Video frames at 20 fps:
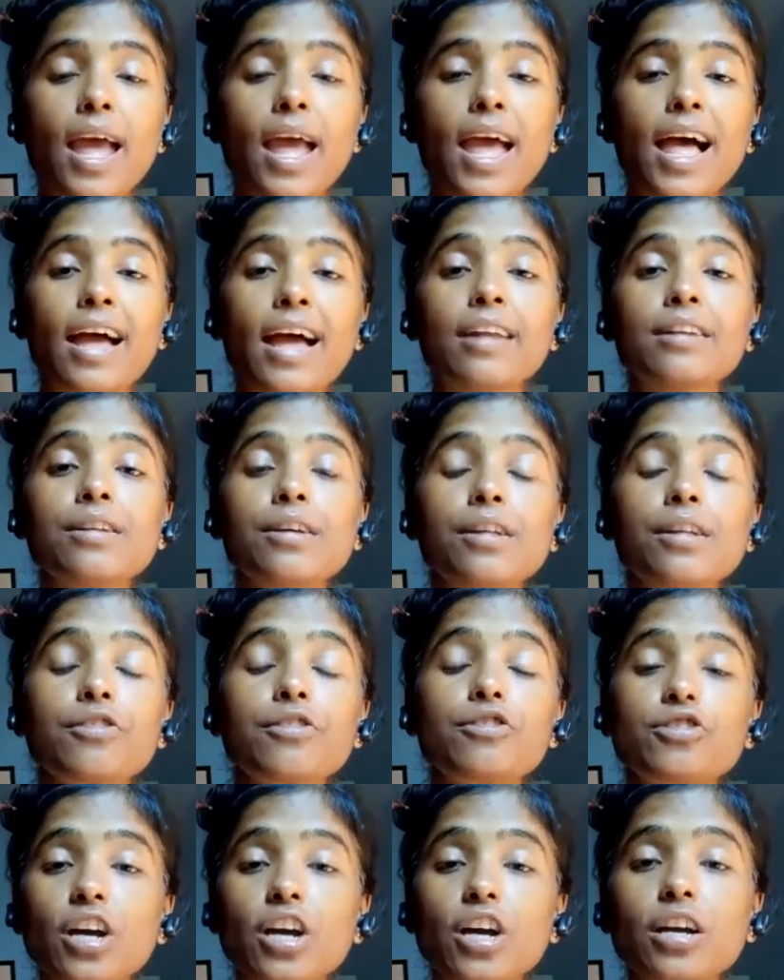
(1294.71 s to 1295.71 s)
and
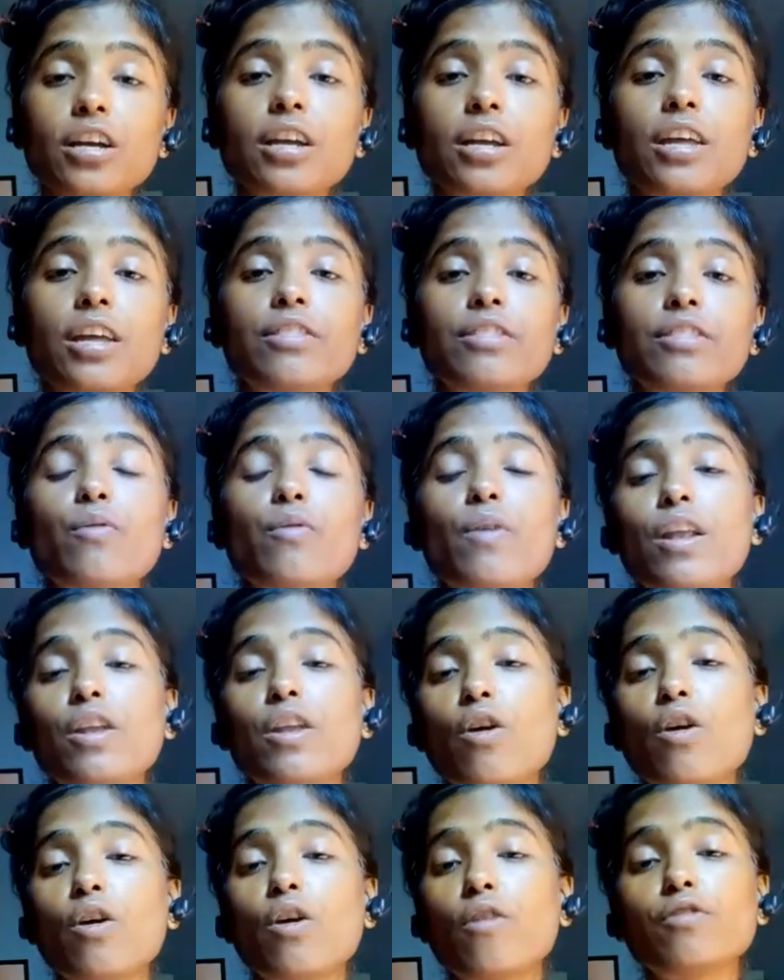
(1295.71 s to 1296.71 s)
stuck in the valley
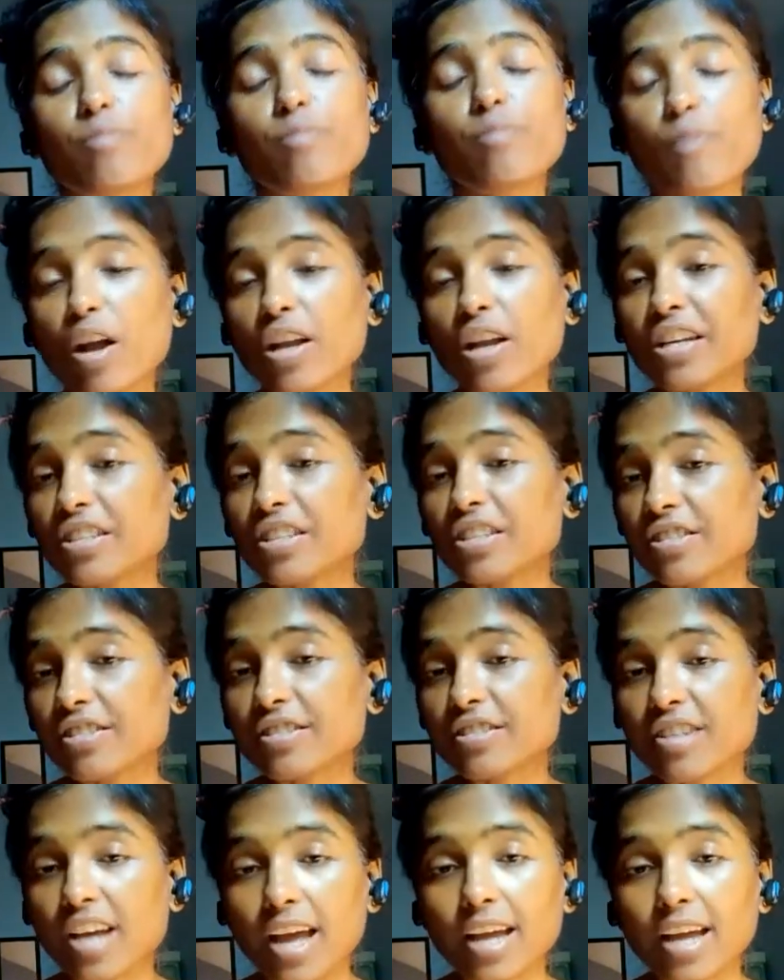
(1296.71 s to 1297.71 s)
of the small
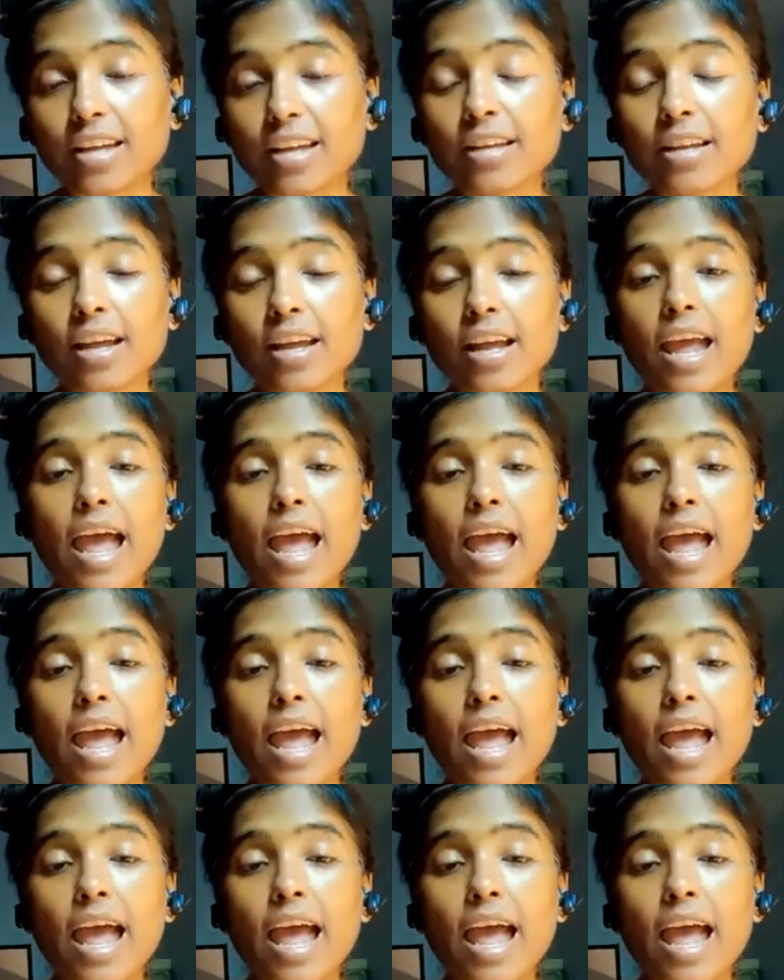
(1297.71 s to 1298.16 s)
intestine,